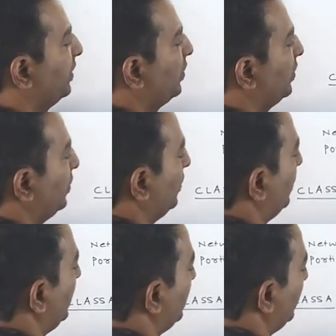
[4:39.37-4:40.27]
0 to
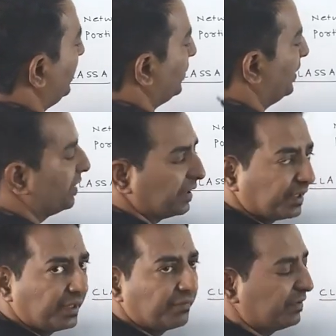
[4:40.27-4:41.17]
1 to
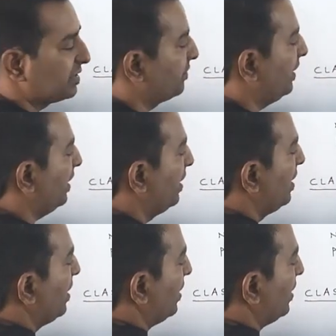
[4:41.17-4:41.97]
126 in the first field.